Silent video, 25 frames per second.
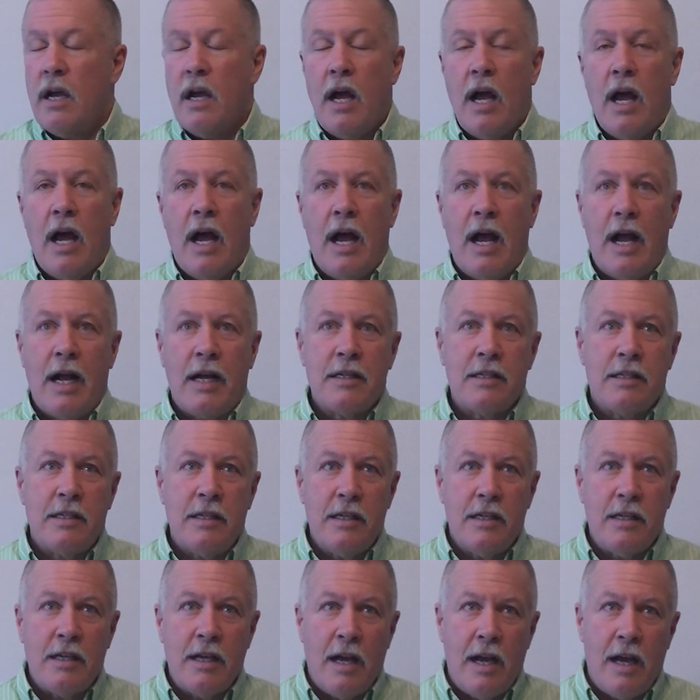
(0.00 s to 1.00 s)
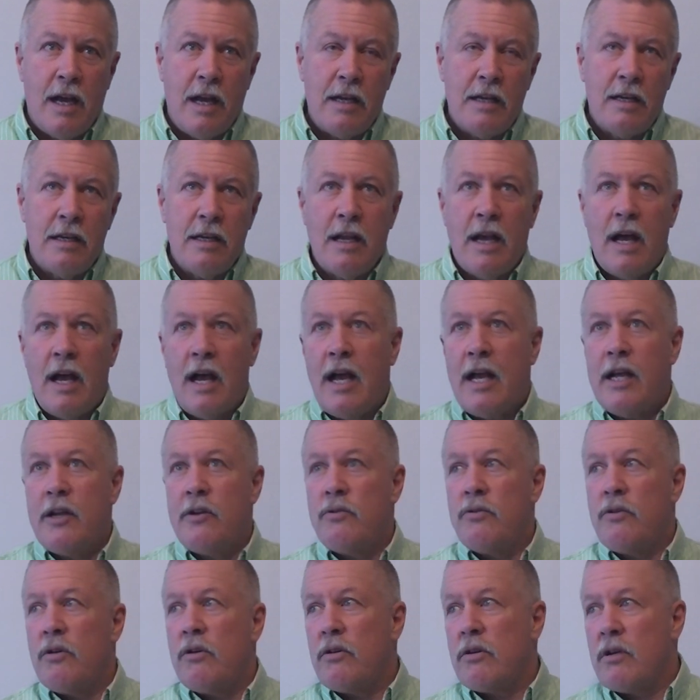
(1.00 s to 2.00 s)
Oxycontin,
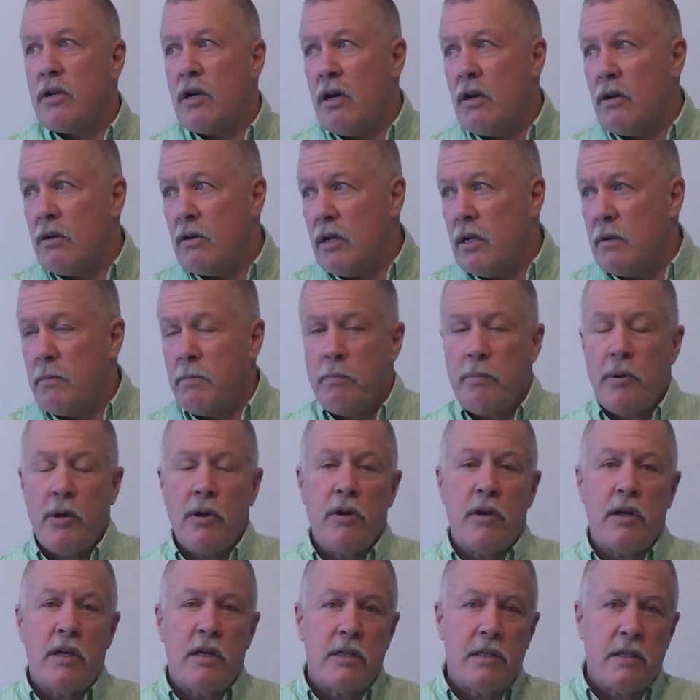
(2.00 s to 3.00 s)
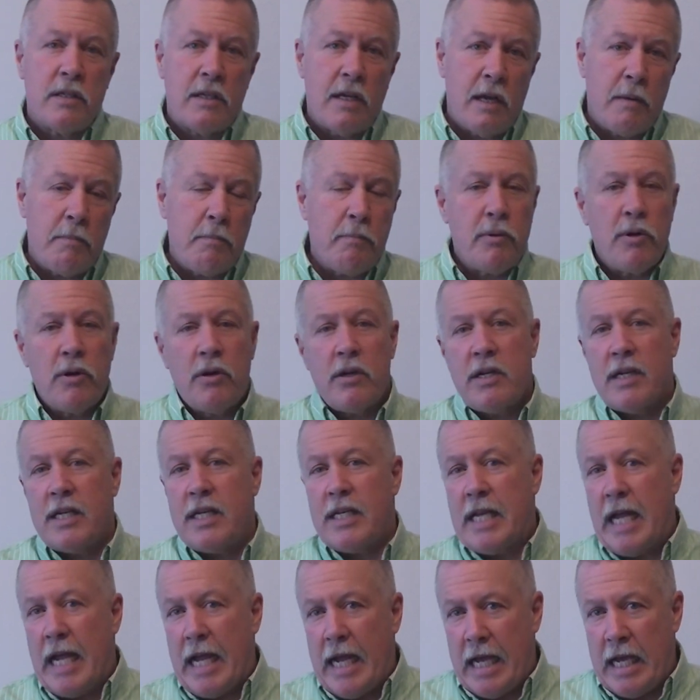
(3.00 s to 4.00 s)
Hydrocodone, Percocet,
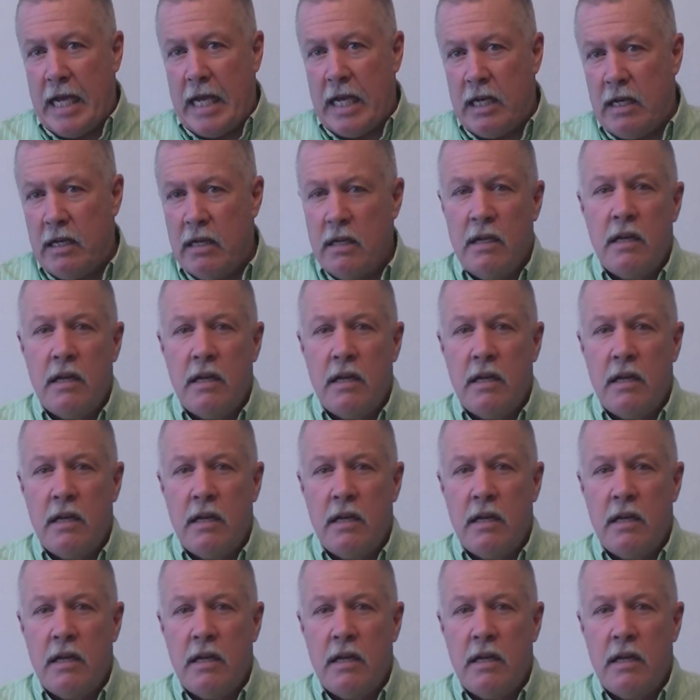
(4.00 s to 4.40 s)
Percodan.